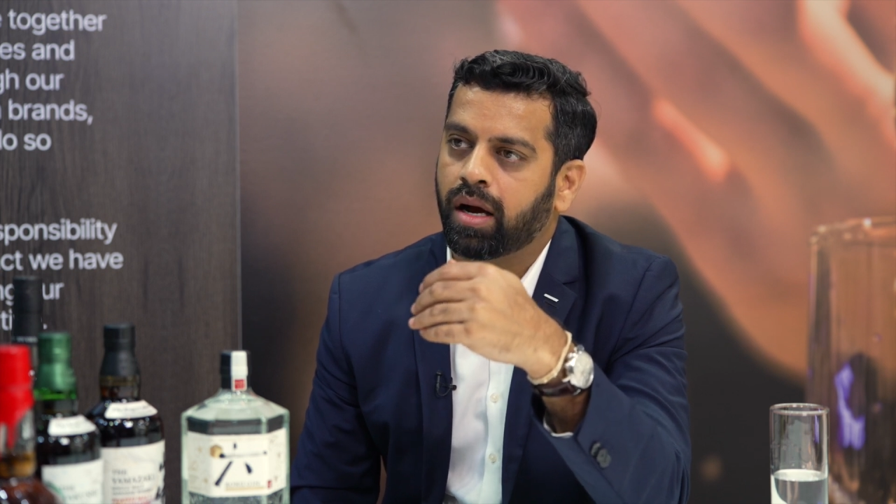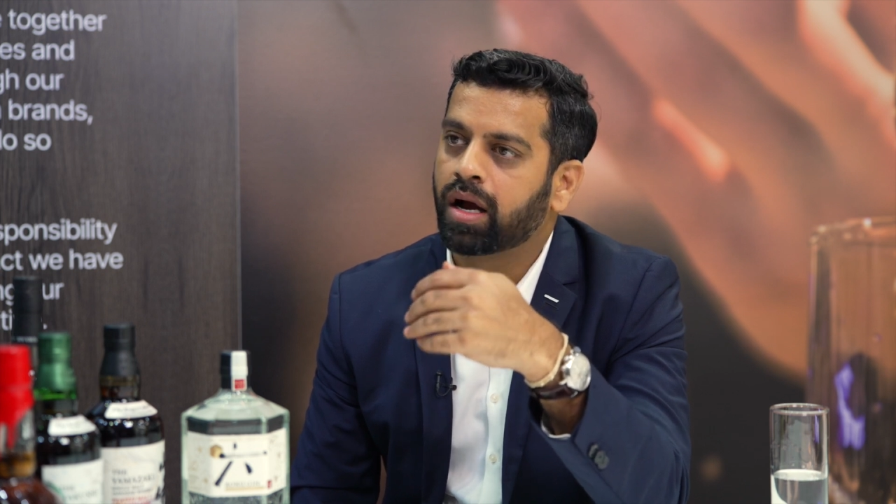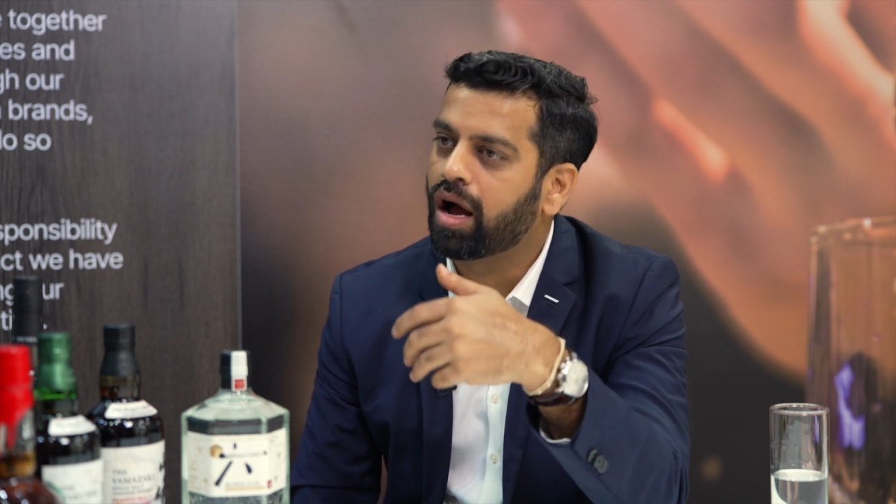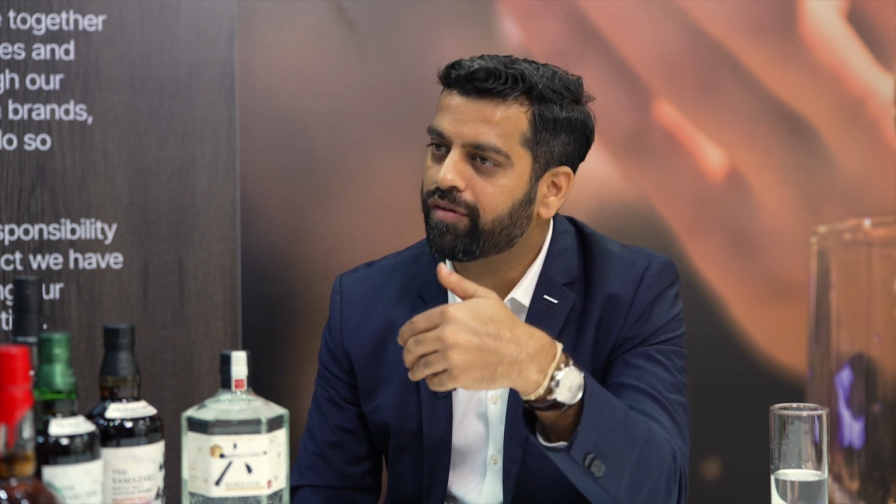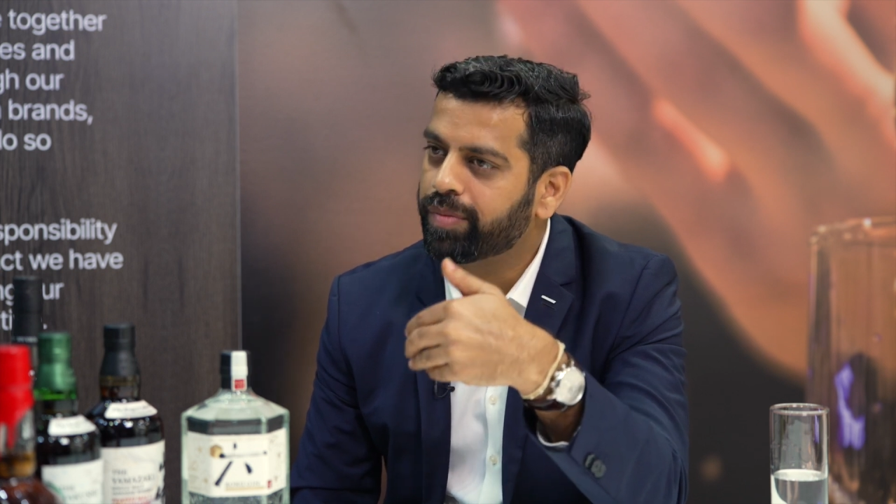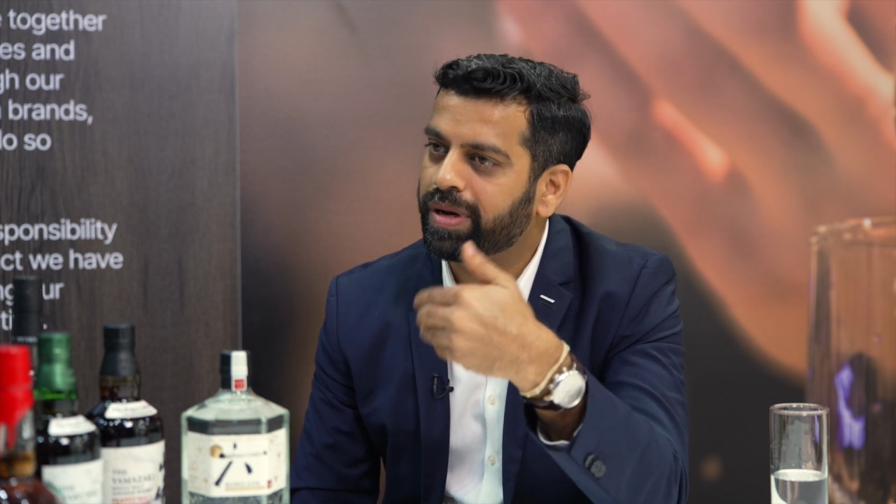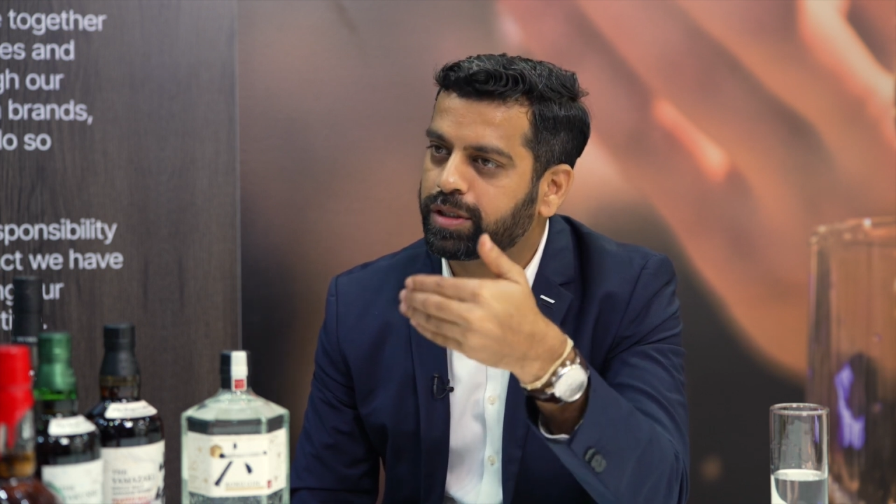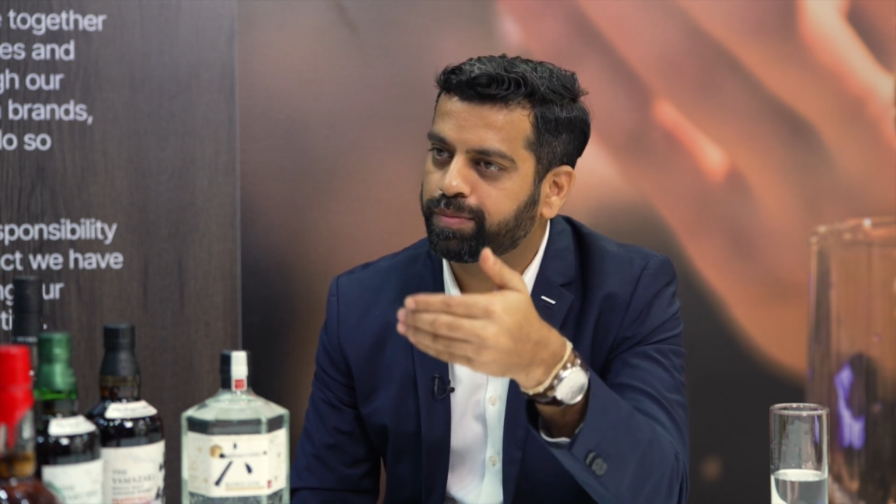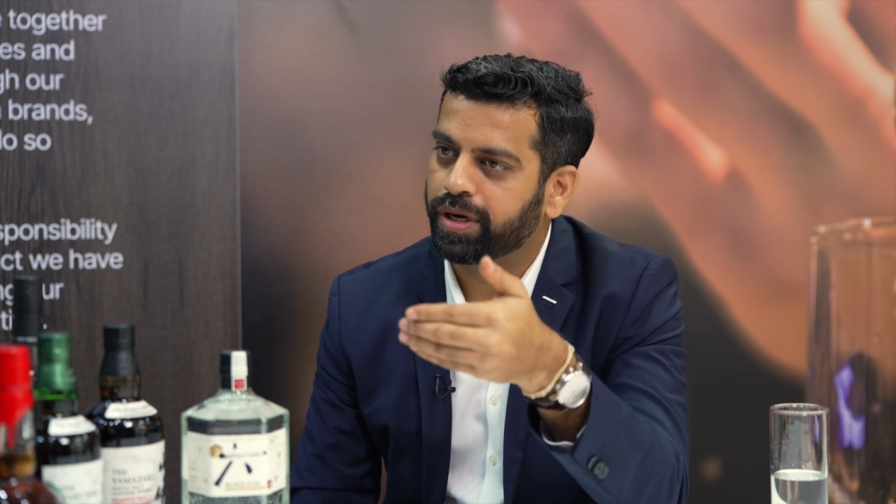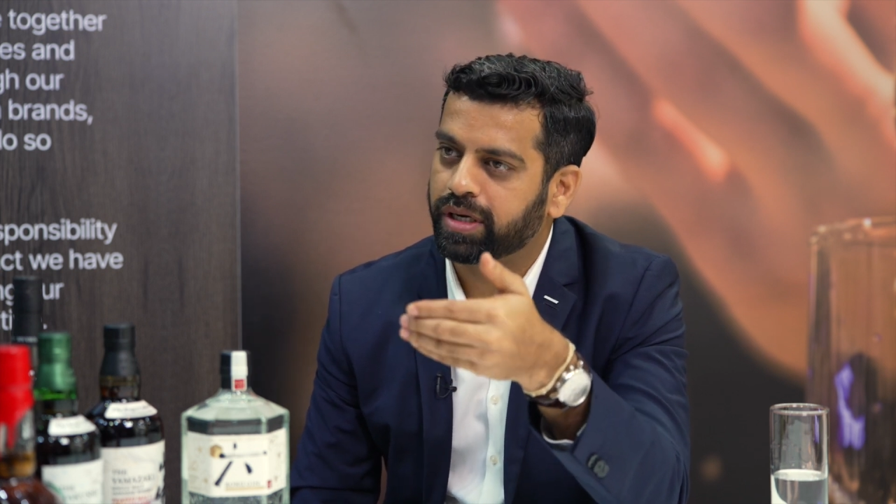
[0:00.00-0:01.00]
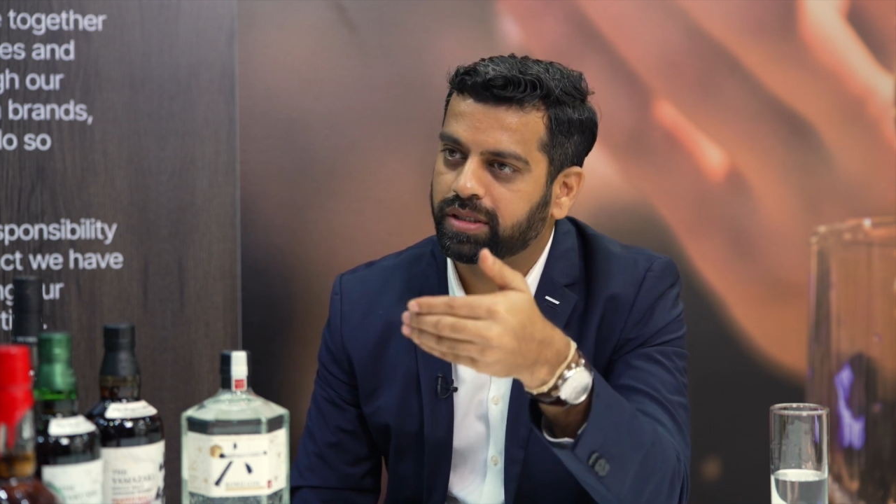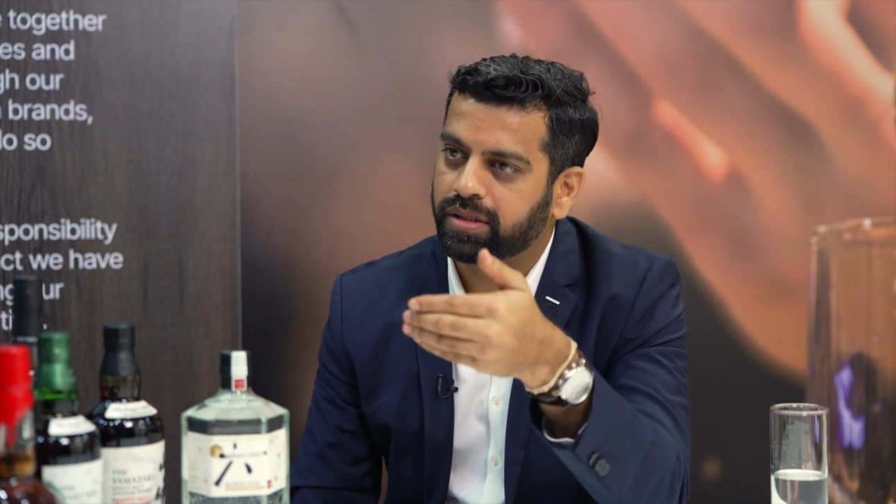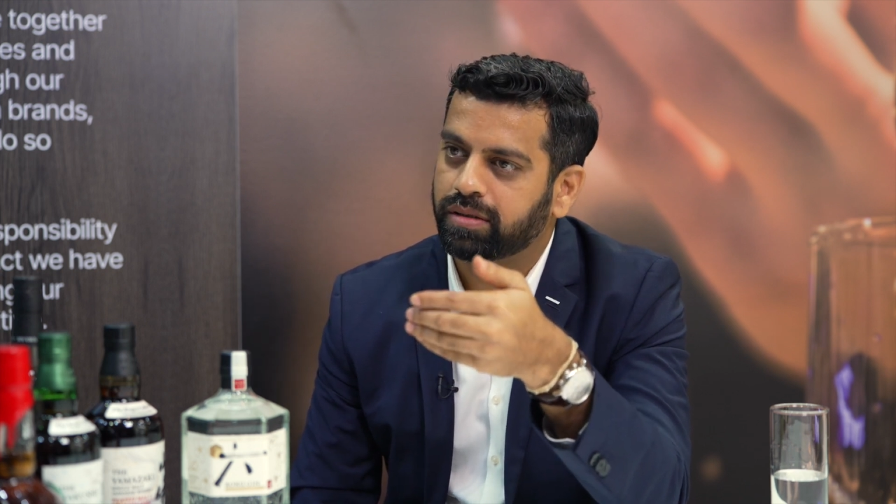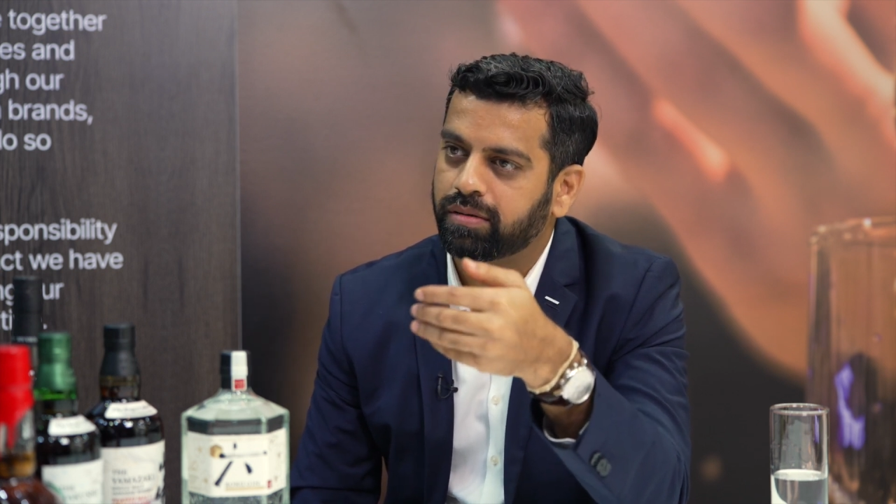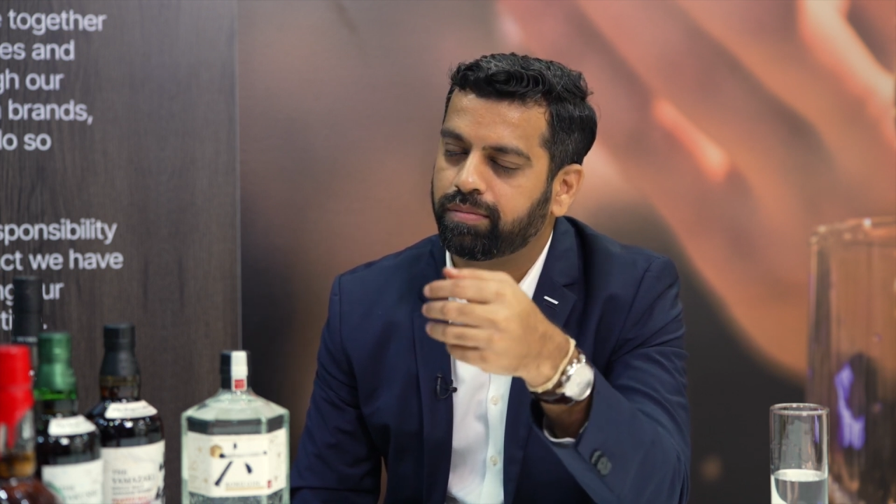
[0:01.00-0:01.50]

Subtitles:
Agave-based spirits,